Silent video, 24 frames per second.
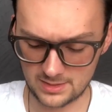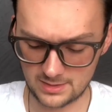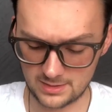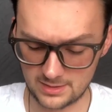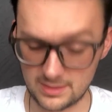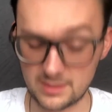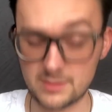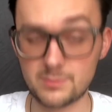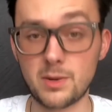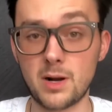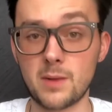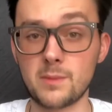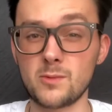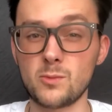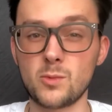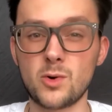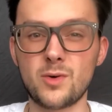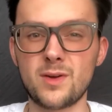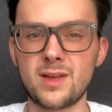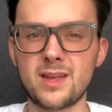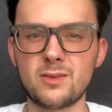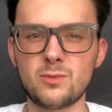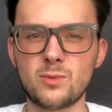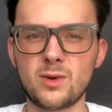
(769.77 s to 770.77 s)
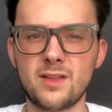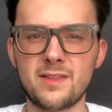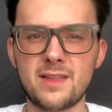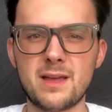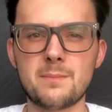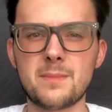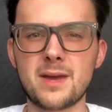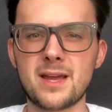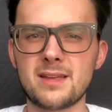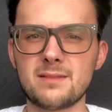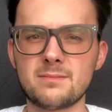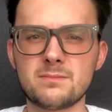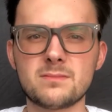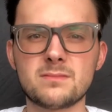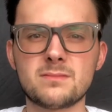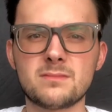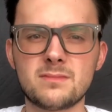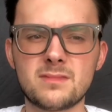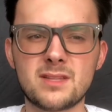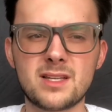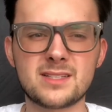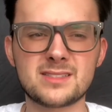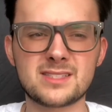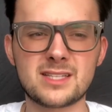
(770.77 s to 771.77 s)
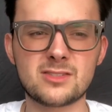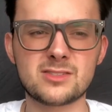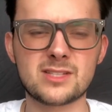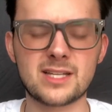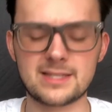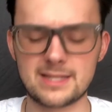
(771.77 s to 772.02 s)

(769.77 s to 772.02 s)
And it probably won't end well. That sounds